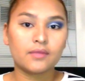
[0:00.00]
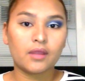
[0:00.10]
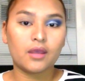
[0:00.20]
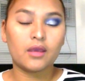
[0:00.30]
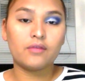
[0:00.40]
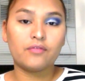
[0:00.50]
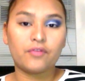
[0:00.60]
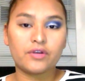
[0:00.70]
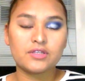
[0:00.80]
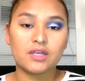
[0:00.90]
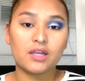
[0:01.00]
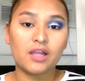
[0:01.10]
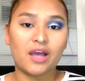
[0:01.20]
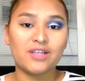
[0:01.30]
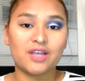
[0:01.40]
And for a single
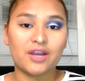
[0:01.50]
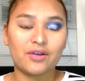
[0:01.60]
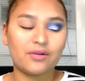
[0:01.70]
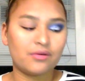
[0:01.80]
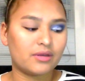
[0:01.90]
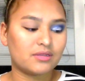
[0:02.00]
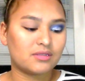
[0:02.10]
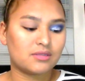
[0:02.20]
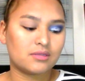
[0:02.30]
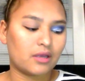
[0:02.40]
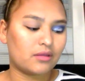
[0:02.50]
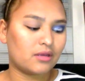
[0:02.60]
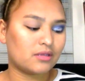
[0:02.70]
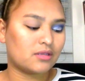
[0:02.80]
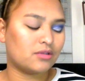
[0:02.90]
eyeshadow, I think
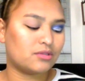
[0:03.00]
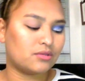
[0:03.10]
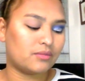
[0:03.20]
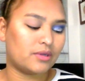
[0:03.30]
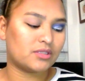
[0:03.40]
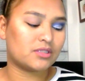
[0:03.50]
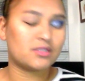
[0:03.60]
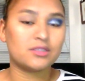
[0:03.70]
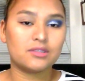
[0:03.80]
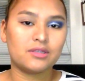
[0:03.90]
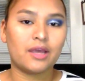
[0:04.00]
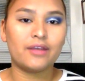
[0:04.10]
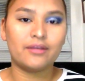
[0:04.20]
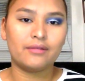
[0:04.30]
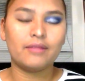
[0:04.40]
it's a little too much.
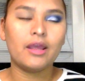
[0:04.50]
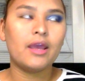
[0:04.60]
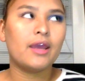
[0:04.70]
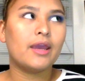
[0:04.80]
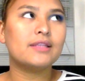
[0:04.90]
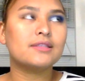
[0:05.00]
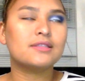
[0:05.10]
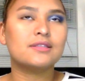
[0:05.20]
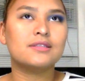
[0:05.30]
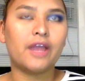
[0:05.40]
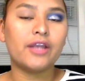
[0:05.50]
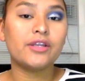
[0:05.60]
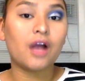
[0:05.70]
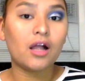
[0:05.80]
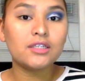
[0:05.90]
It's
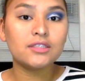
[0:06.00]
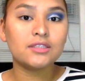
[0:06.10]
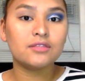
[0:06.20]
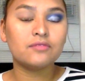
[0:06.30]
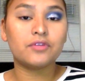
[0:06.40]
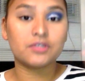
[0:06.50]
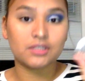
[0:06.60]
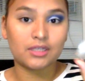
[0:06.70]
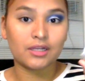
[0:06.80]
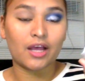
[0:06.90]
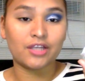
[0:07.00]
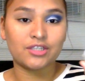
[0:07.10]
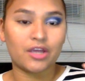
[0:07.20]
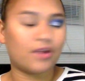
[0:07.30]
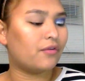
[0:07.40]
$9 for a single
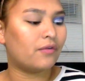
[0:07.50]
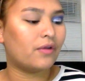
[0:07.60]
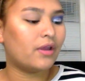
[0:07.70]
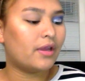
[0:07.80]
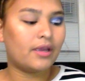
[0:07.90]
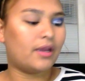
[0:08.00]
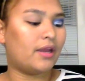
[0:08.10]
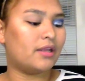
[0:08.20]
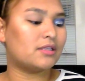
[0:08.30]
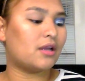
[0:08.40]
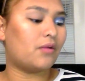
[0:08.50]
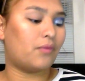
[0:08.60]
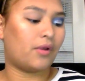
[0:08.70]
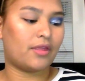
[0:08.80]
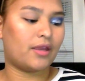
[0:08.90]
eyeshadow, and it's not
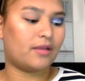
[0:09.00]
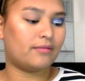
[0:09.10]
worth it.